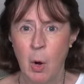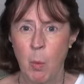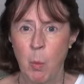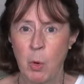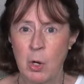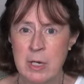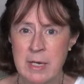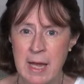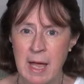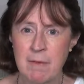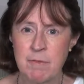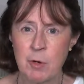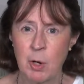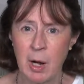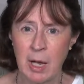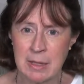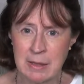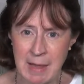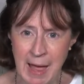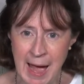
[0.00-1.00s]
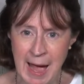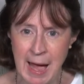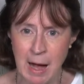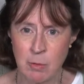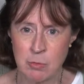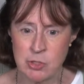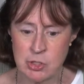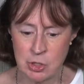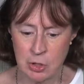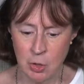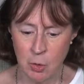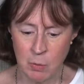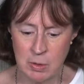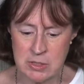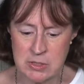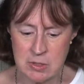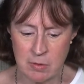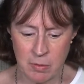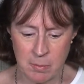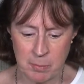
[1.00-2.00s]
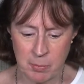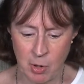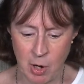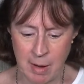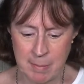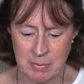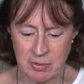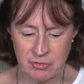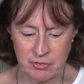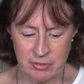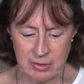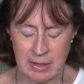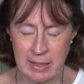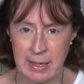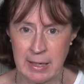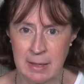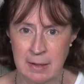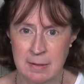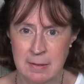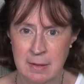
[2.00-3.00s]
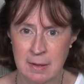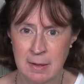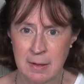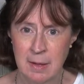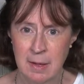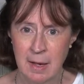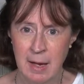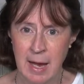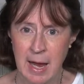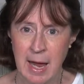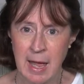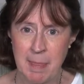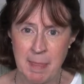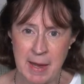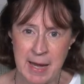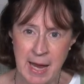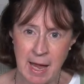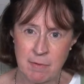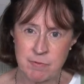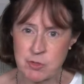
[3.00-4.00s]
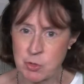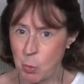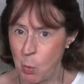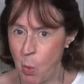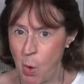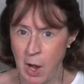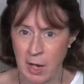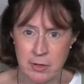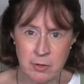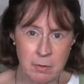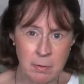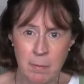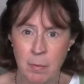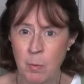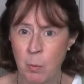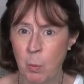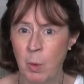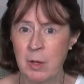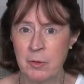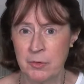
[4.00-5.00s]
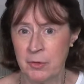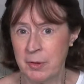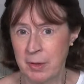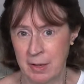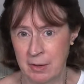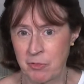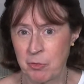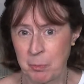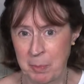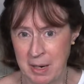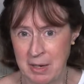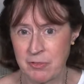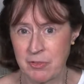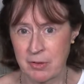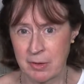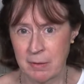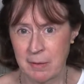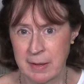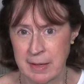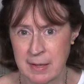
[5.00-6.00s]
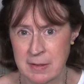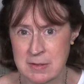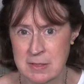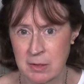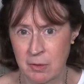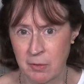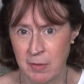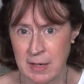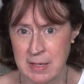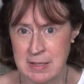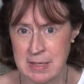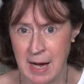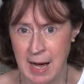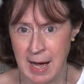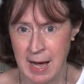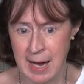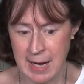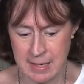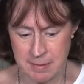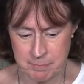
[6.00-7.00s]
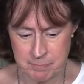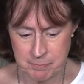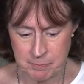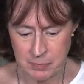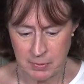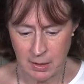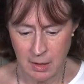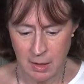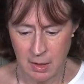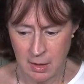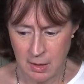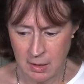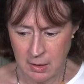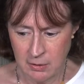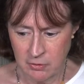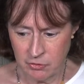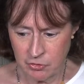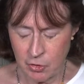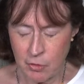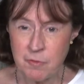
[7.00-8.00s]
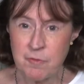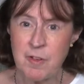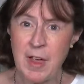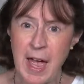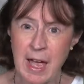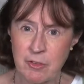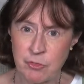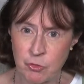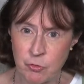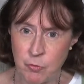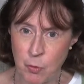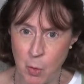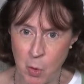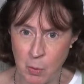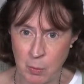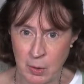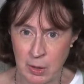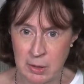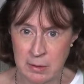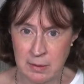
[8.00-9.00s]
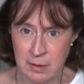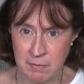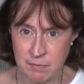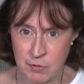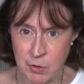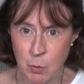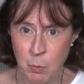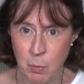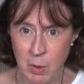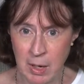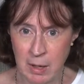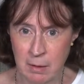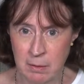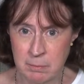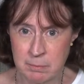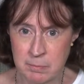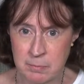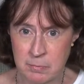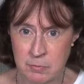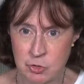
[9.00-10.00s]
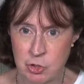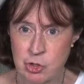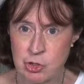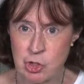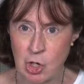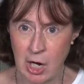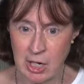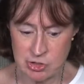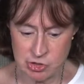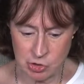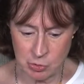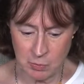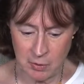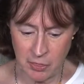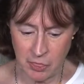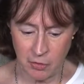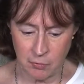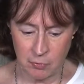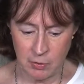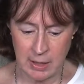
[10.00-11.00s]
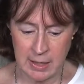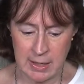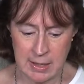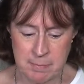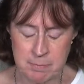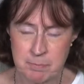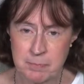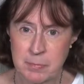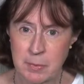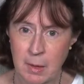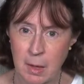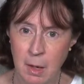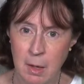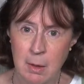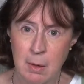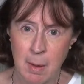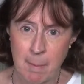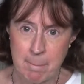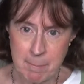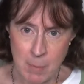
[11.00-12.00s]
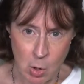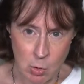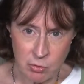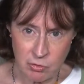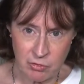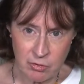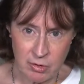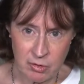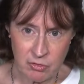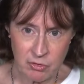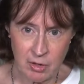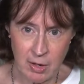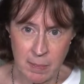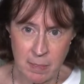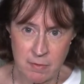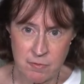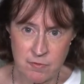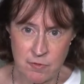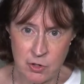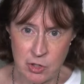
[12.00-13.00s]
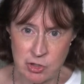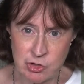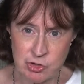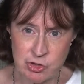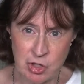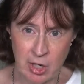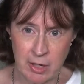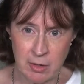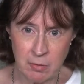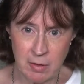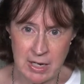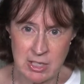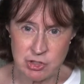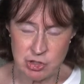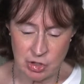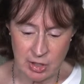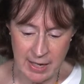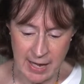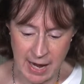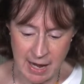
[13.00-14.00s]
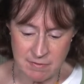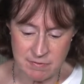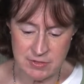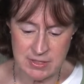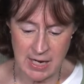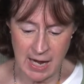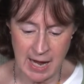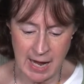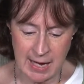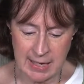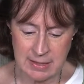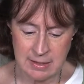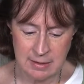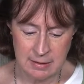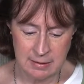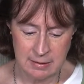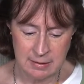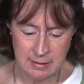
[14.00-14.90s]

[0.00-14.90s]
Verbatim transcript: were never allowed to go into the promised land, and they have to wander in the wilderness basically until they die. So fast forward, if you will, to Joshua 3. Moses and the first generation have died,